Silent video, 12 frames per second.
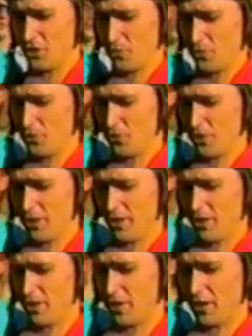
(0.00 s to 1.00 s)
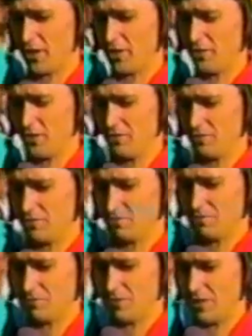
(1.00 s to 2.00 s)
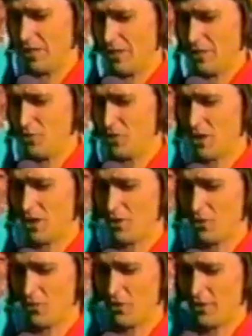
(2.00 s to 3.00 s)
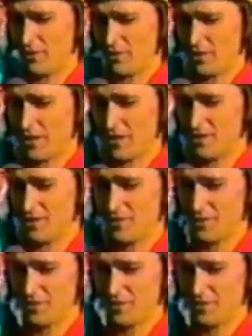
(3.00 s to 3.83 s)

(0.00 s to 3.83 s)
jump of the way. And on the end of it, it was all over. And I was.